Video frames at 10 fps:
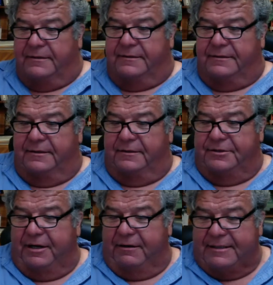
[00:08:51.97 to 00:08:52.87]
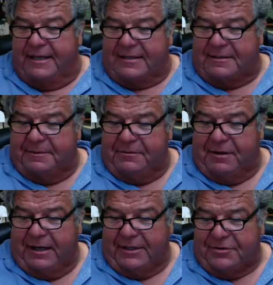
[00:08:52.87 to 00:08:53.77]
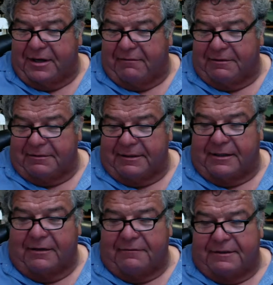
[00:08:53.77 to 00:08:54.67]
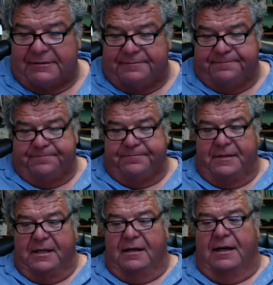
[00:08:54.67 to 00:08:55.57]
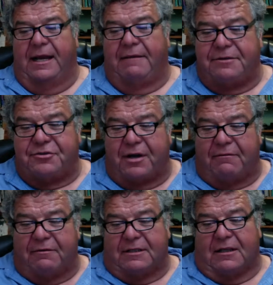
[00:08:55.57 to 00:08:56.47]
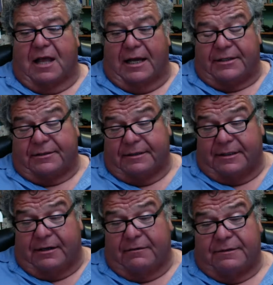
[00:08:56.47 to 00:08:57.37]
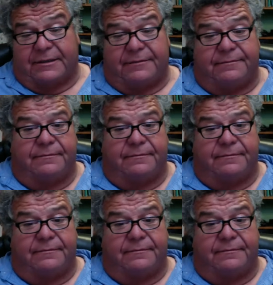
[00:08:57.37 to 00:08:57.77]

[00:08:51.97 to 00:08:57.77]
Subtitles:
So Jerry's asking me why I travel during COVID. I haven't traveled a lot during COVID.